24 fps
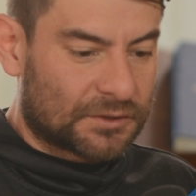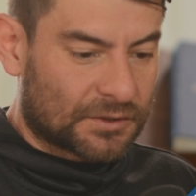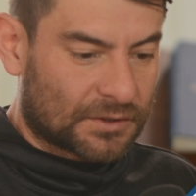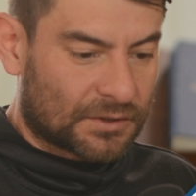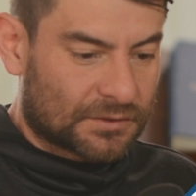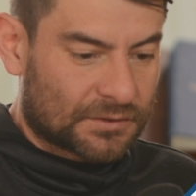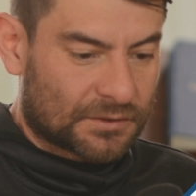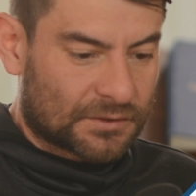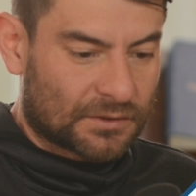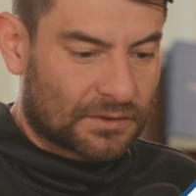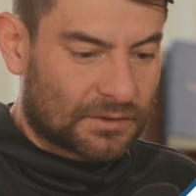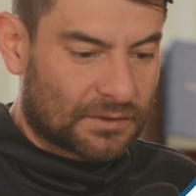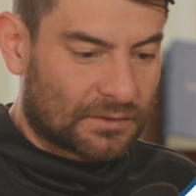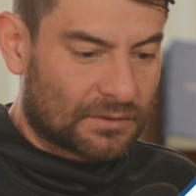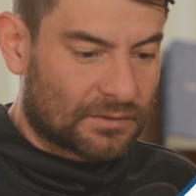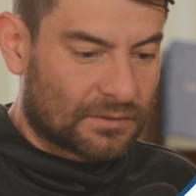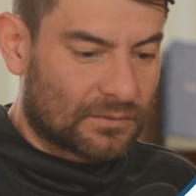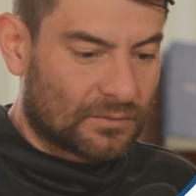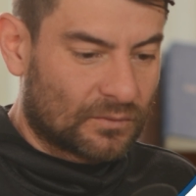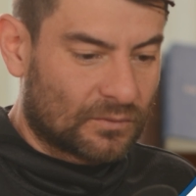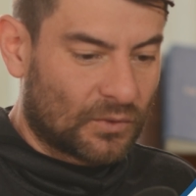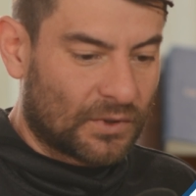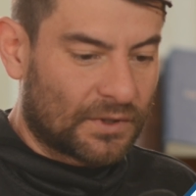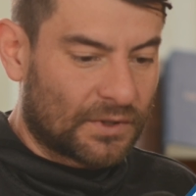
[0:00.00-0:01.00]
adjuster
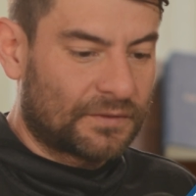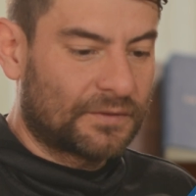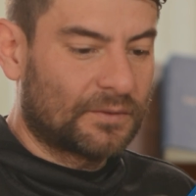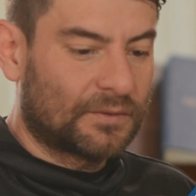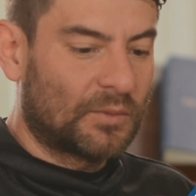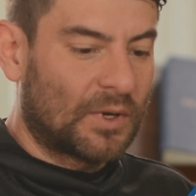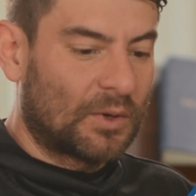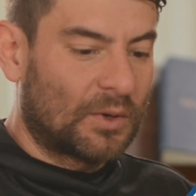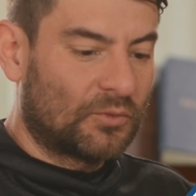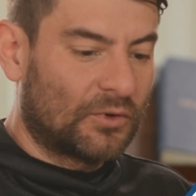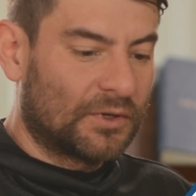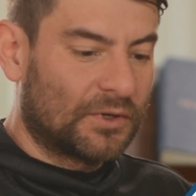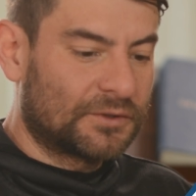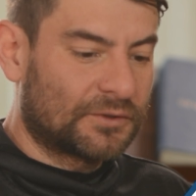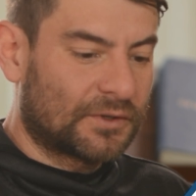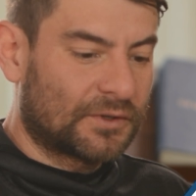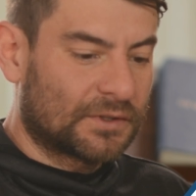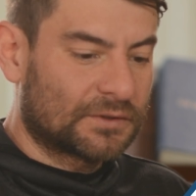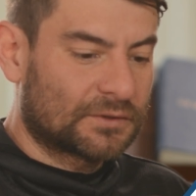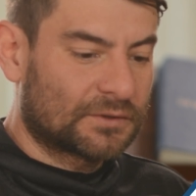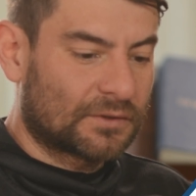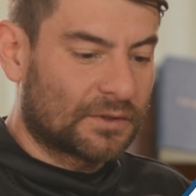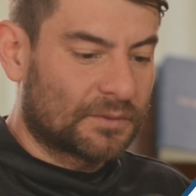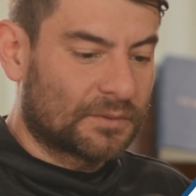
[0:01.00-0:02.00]
with the memory
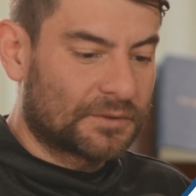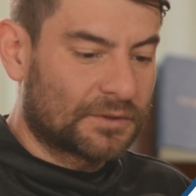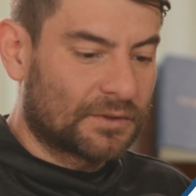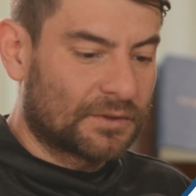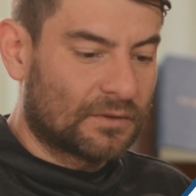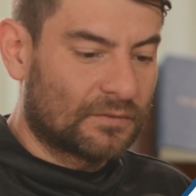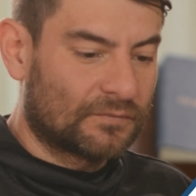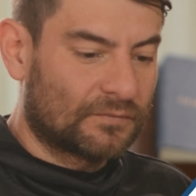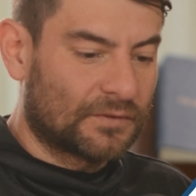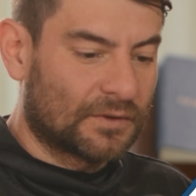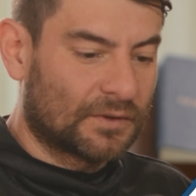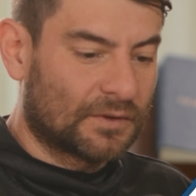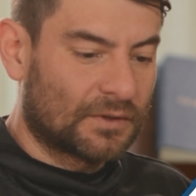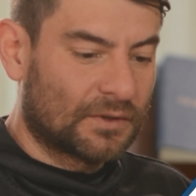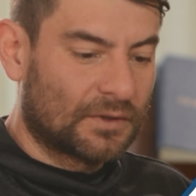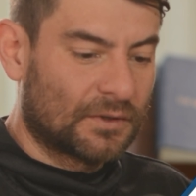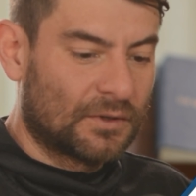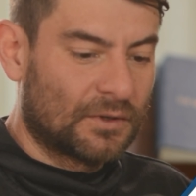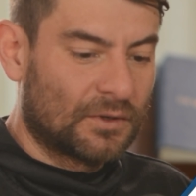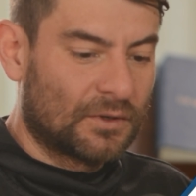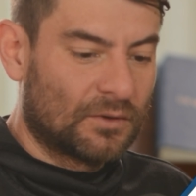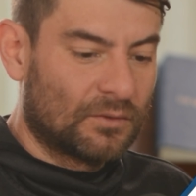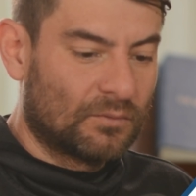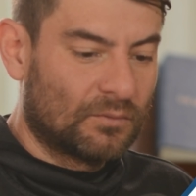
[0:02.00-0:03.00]
transcription of the
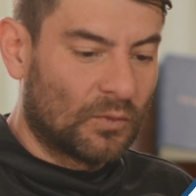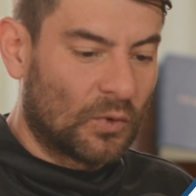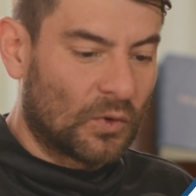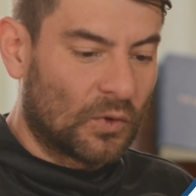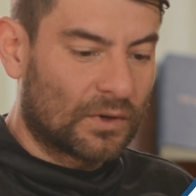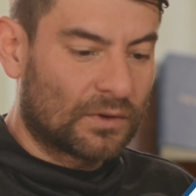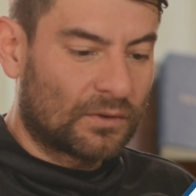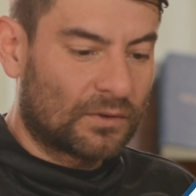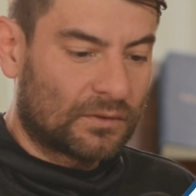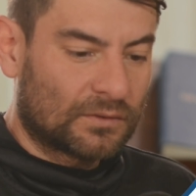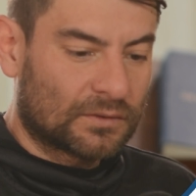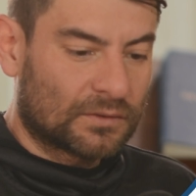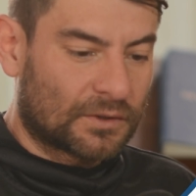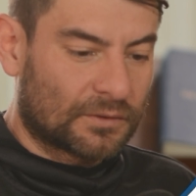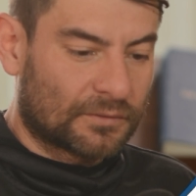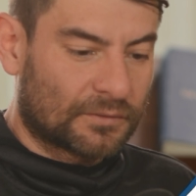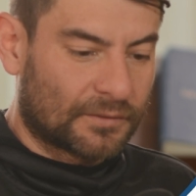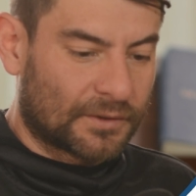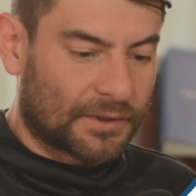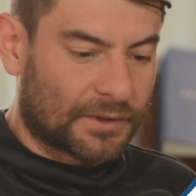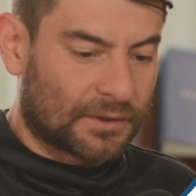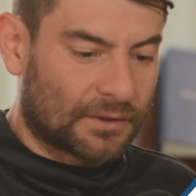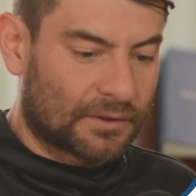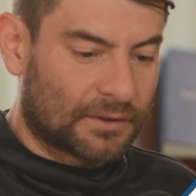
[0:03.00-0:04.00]
mortal
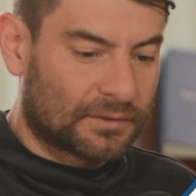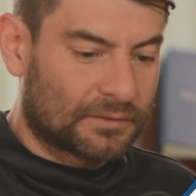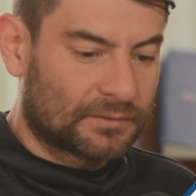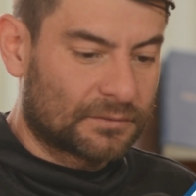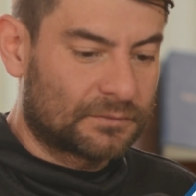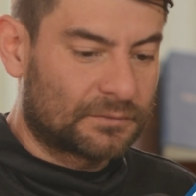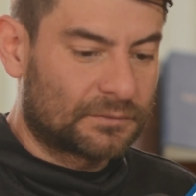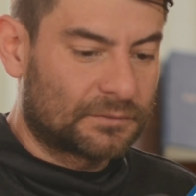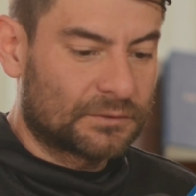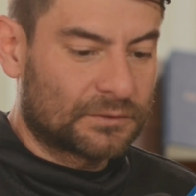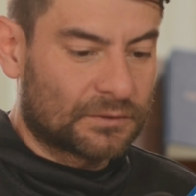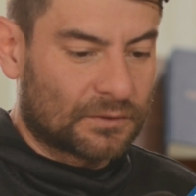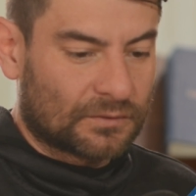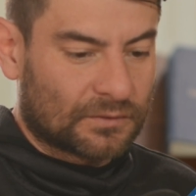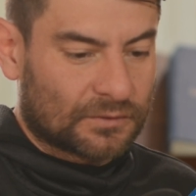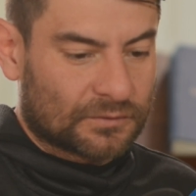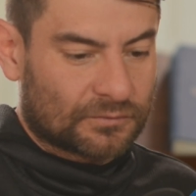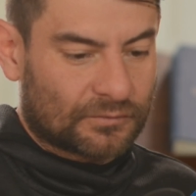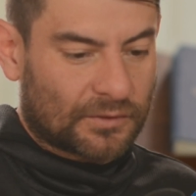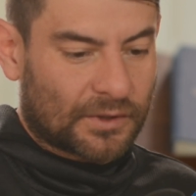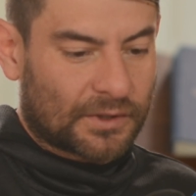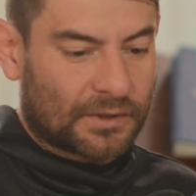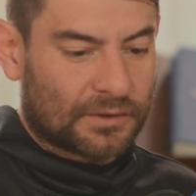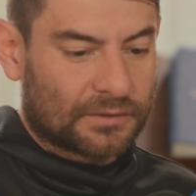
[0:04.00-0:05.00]
career, so
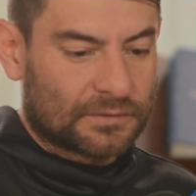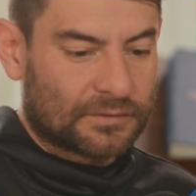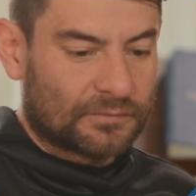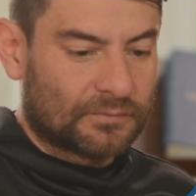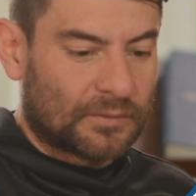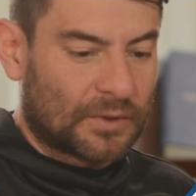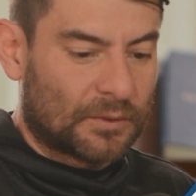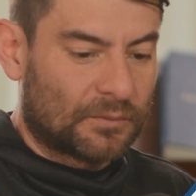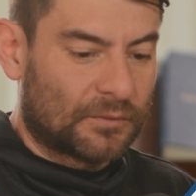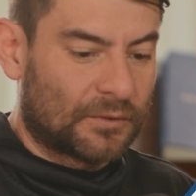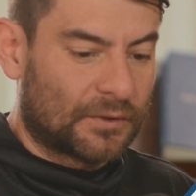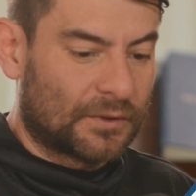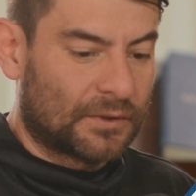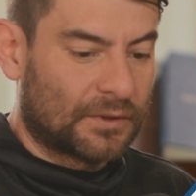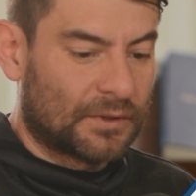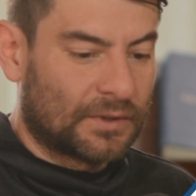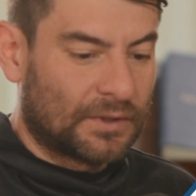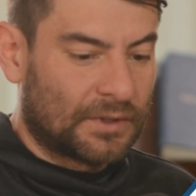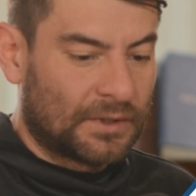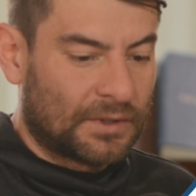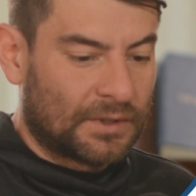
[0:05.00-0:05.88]
those records of memory.